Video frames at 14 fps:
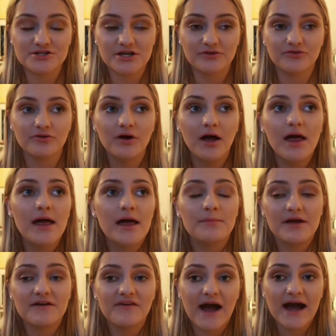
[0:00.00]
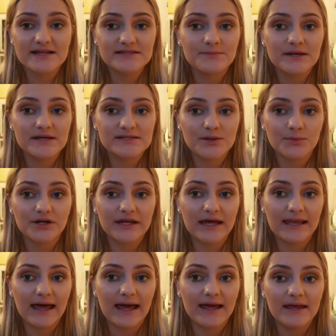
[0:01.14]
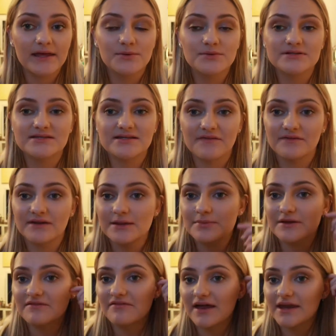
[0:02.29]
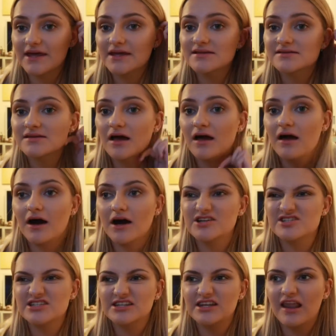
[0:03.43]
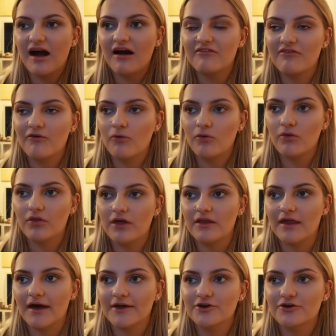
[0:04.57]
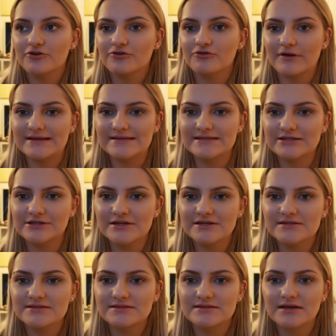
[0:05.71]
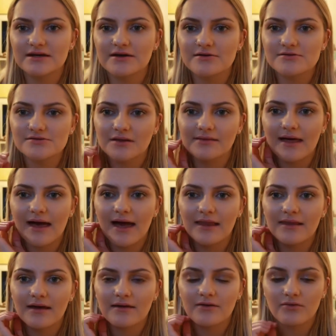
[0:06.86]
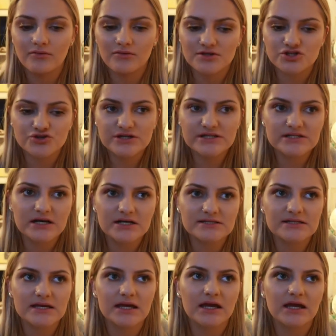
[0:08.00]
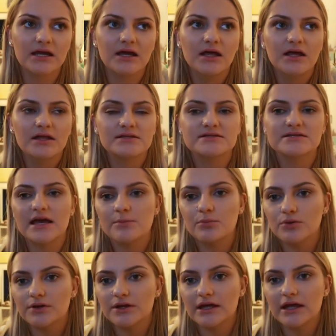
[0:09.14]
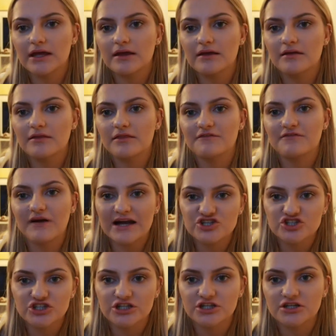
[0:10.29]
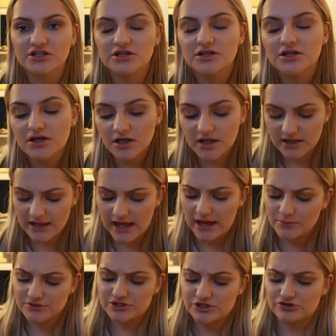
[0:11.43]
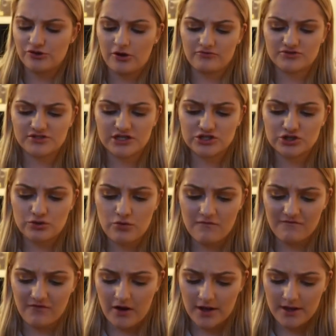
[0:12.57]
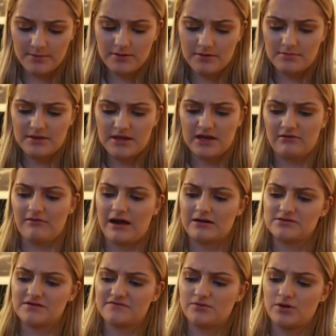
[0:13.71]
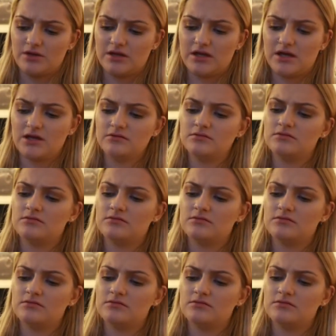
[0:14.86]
in general, but if I had to pick somewhere in L A, it would definitely be Venice. I just love all the like craziness that goes on there, like all the street dancing, the skateboarding, the fashion. Yeah, it was just a, such a cool vibe being around everyone there.